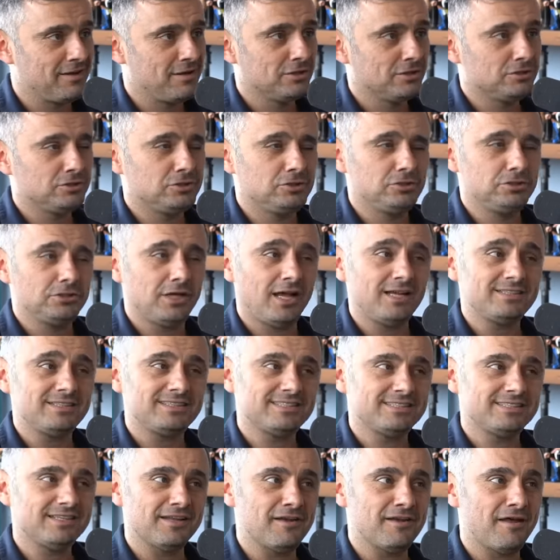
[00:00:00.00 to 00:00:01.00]

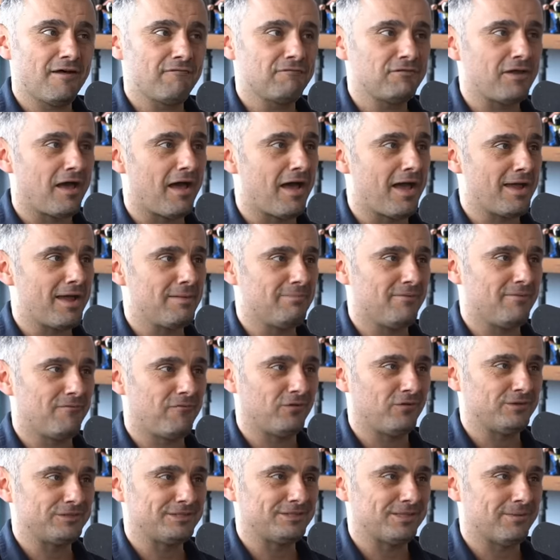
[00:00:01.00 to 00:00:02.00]
just enough time
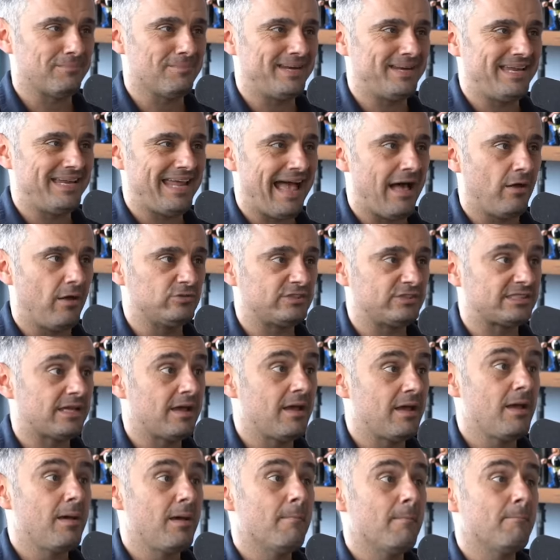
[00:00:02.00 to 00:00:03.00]
before somebody else,
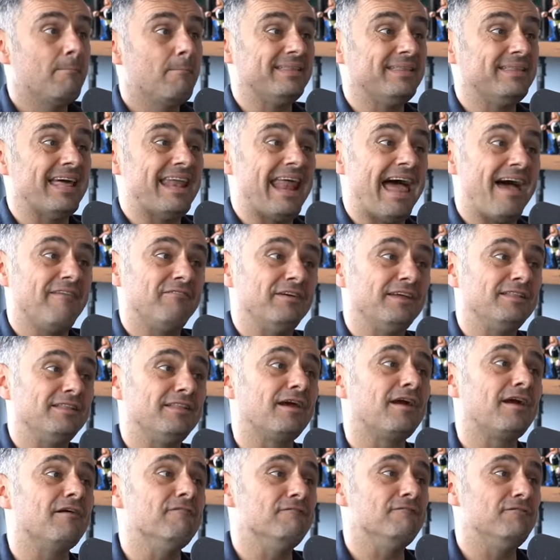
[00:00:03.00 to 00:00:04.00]
but then having the
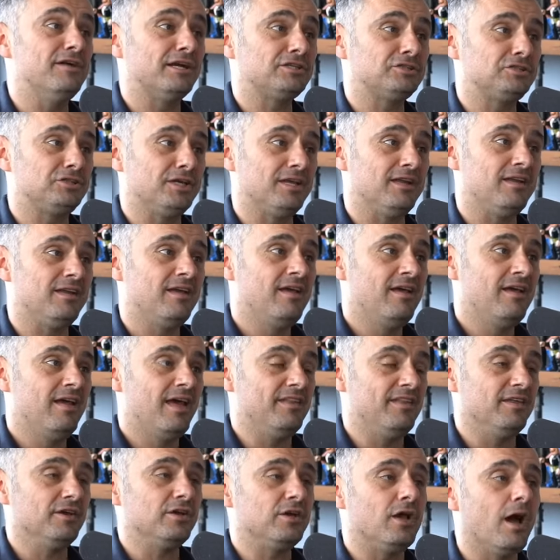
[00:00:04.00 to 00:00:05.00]
conviction
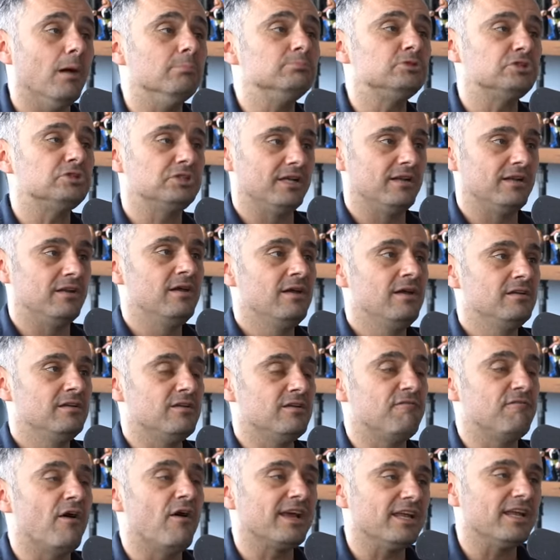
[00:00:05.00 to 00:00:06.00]
and the gumption to
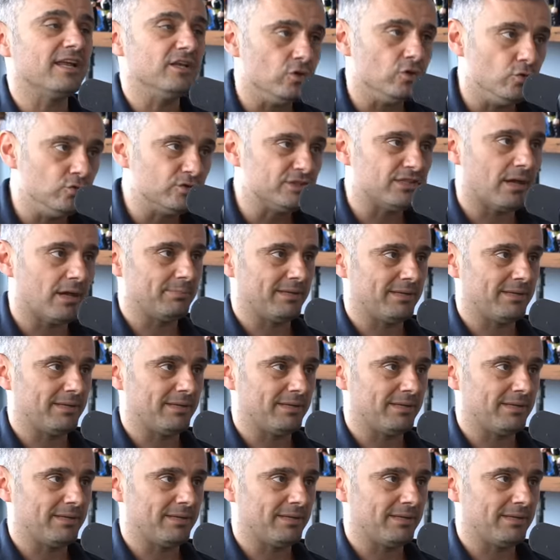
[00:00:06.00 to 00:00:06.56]
fucking do something.